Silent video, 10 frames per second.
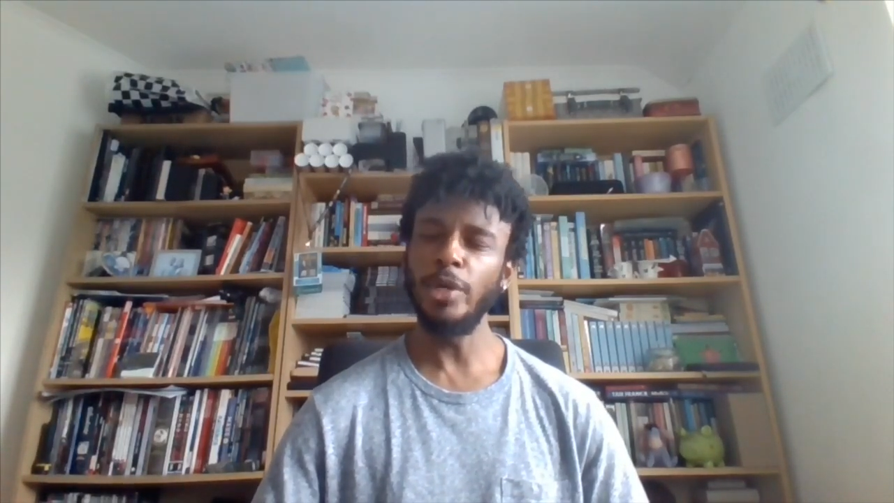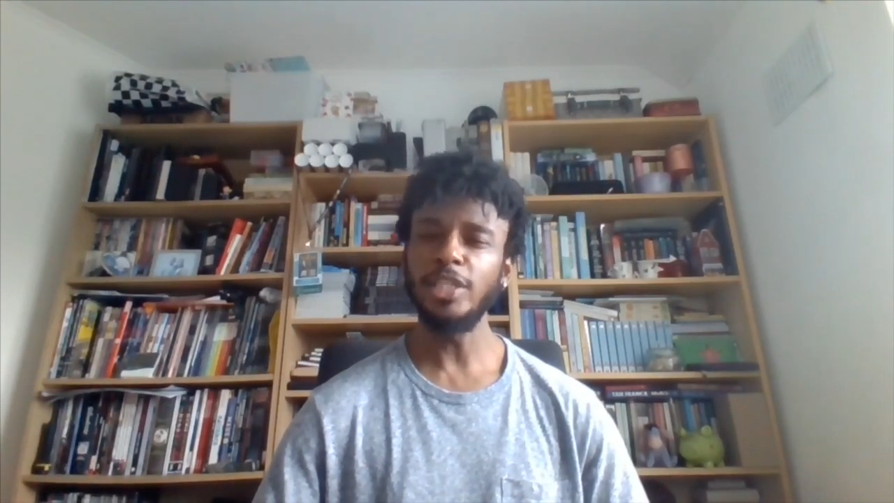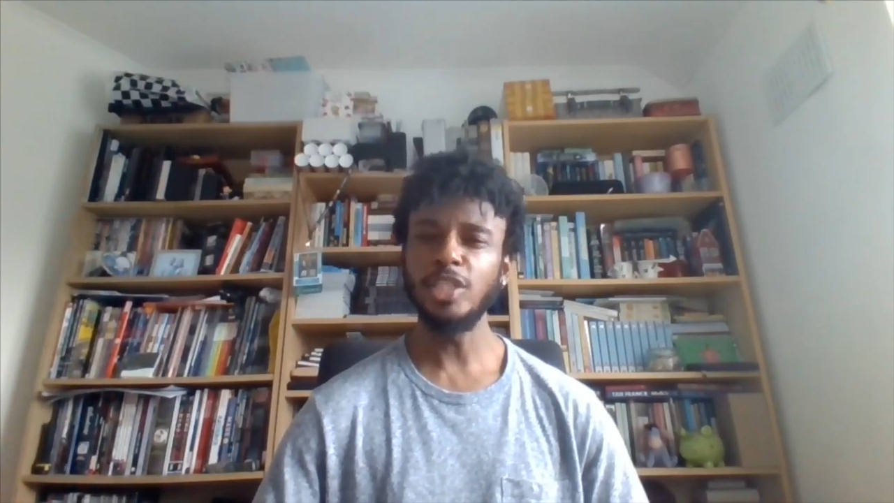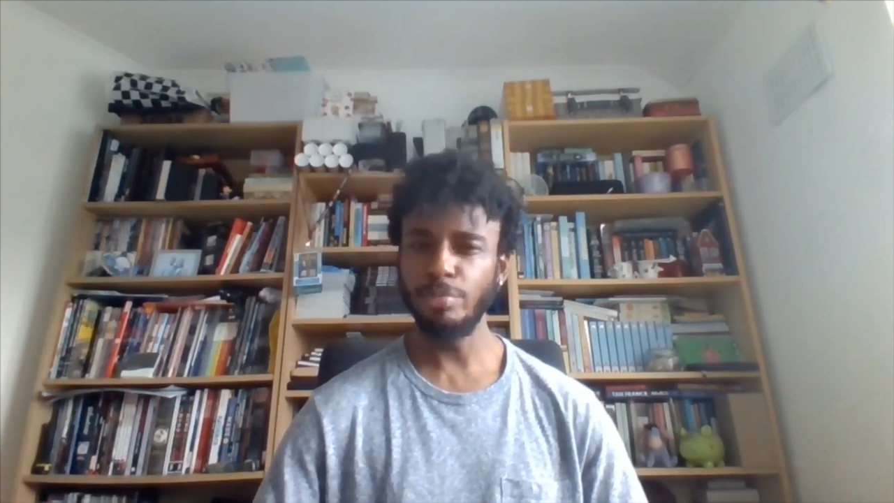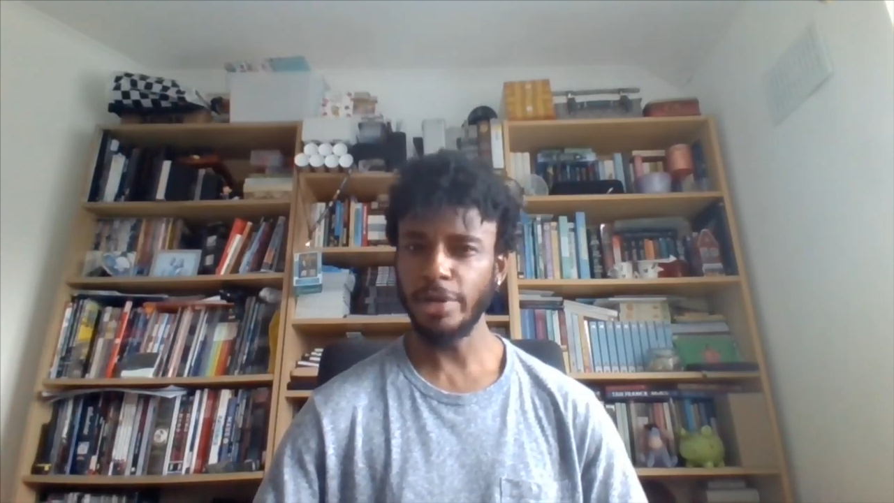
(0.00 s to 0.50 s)

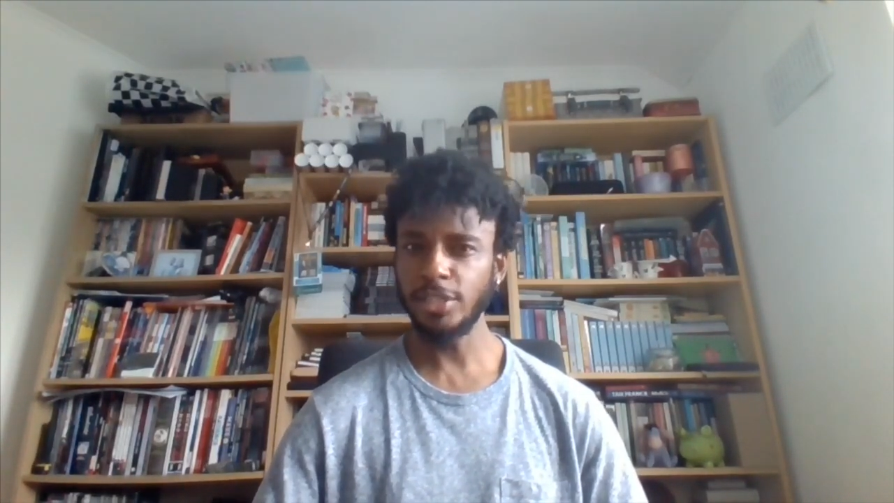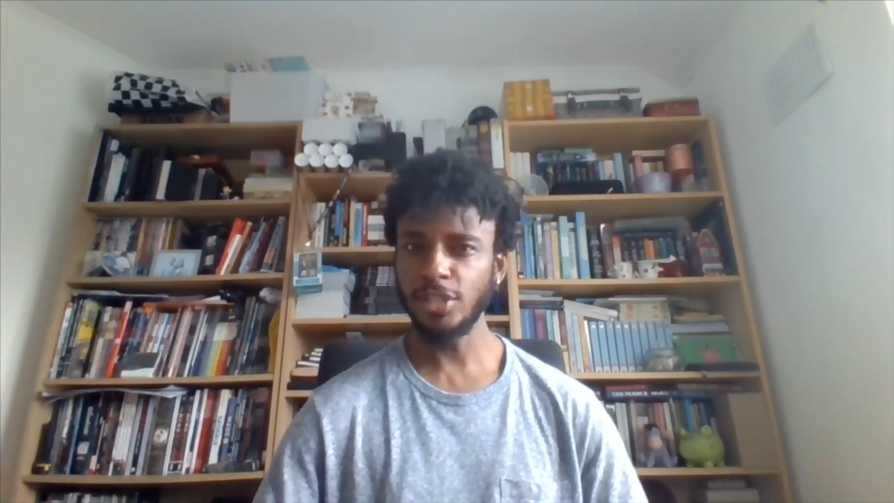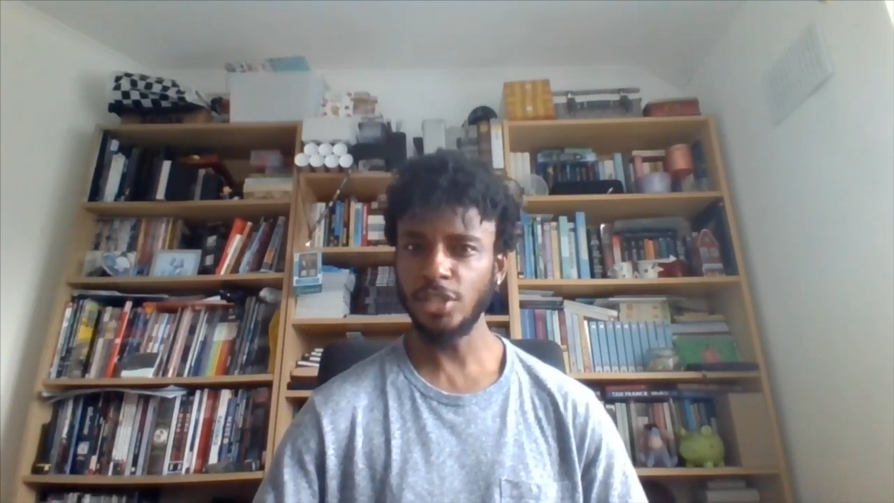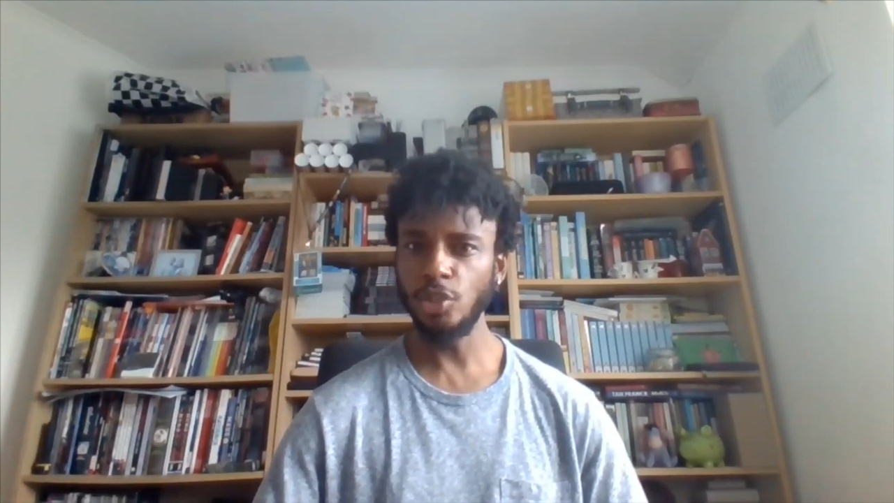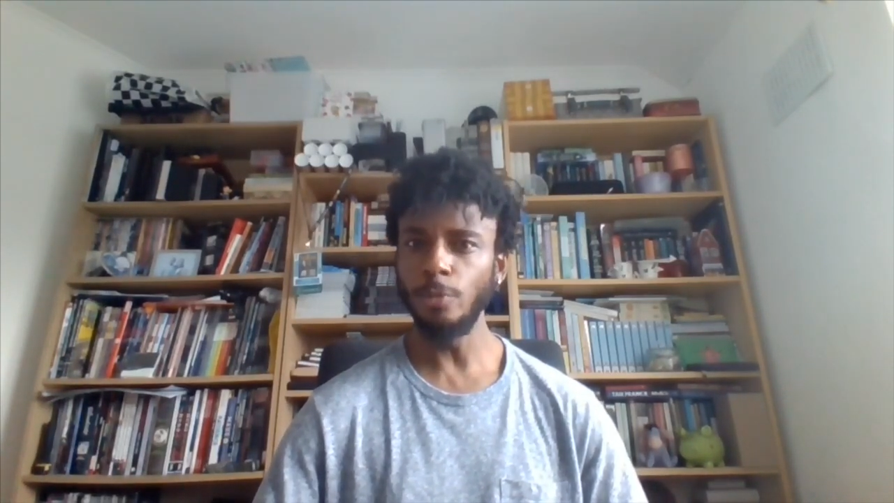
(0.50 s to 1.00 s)

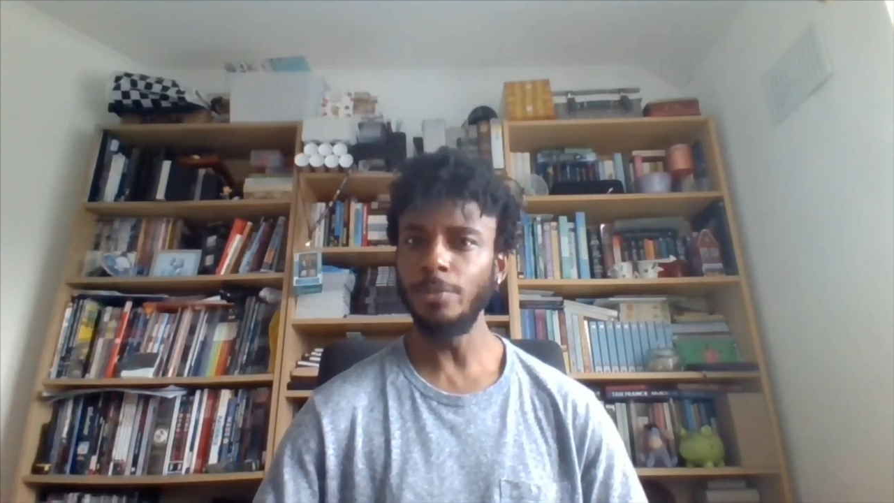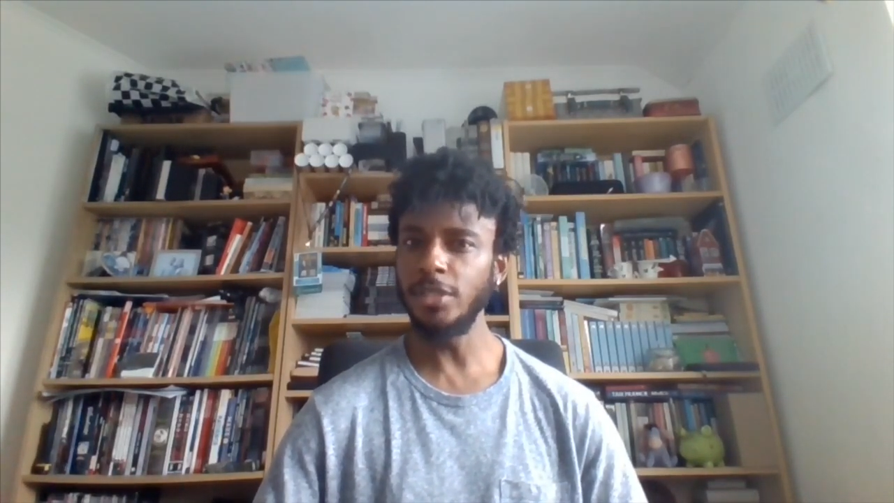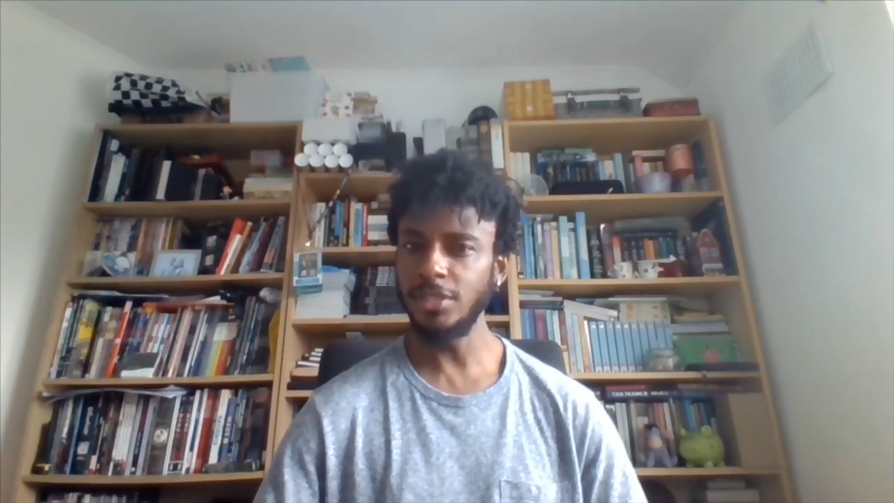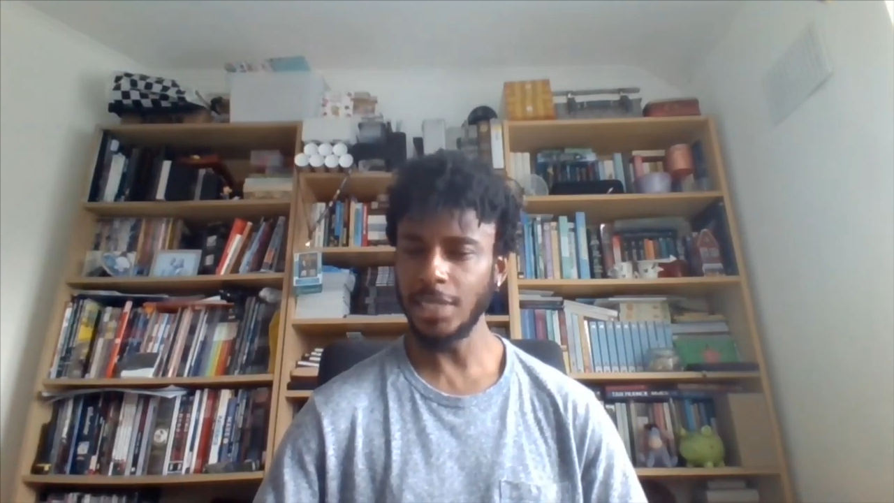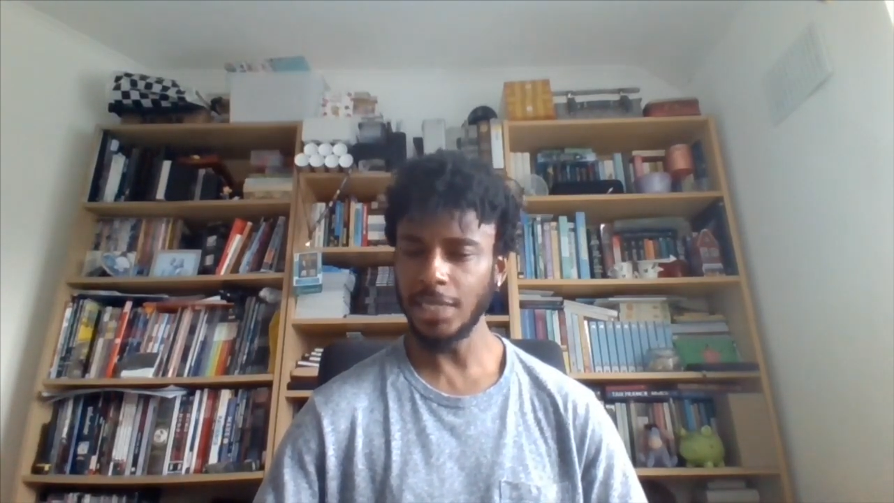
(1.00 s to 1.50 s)
express your
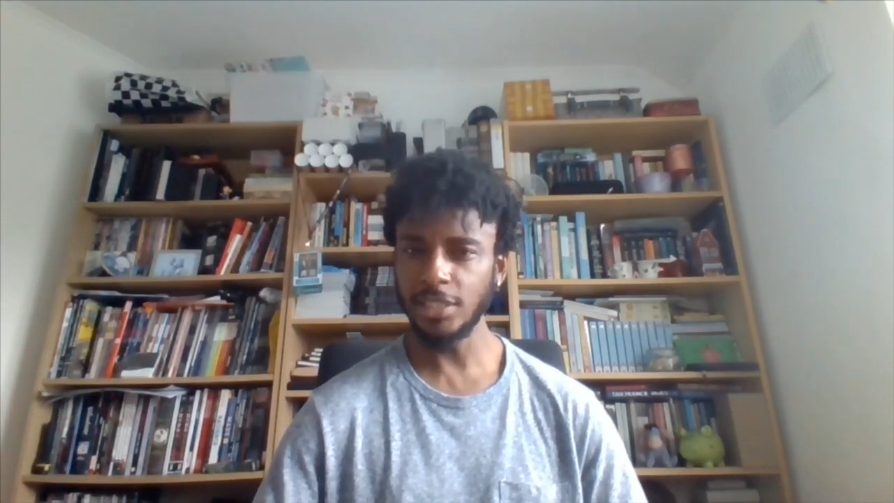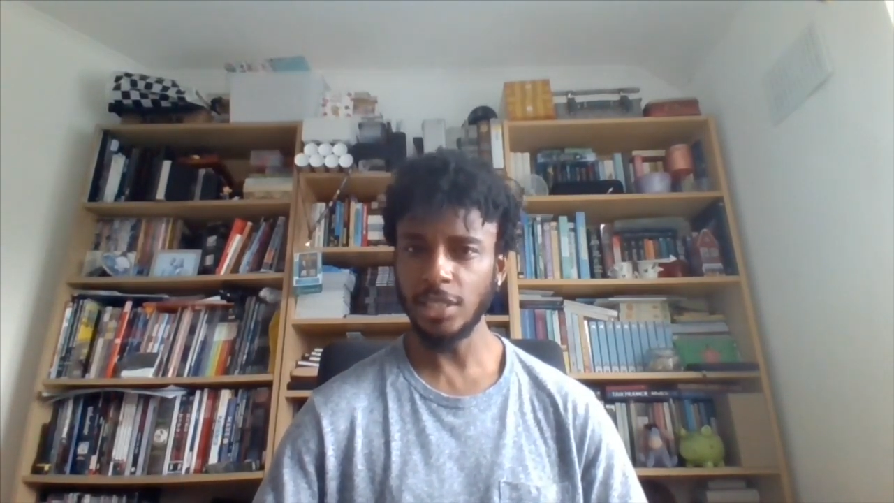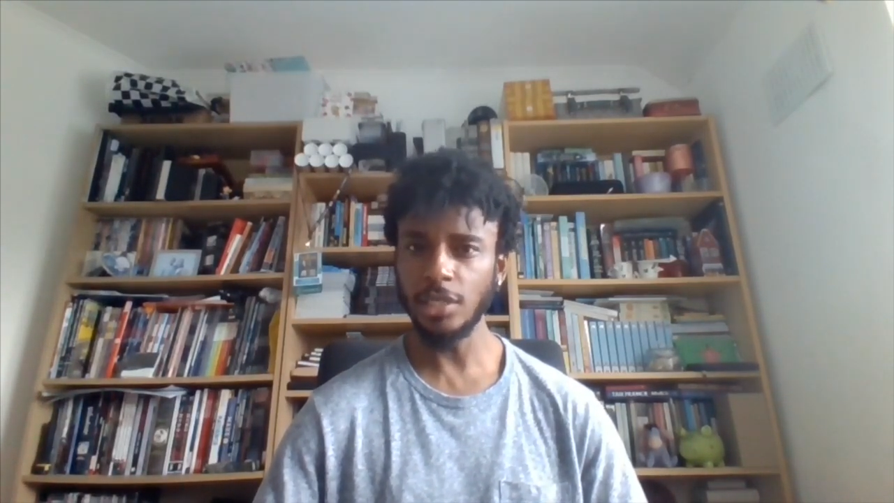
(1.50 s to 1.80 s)
personality,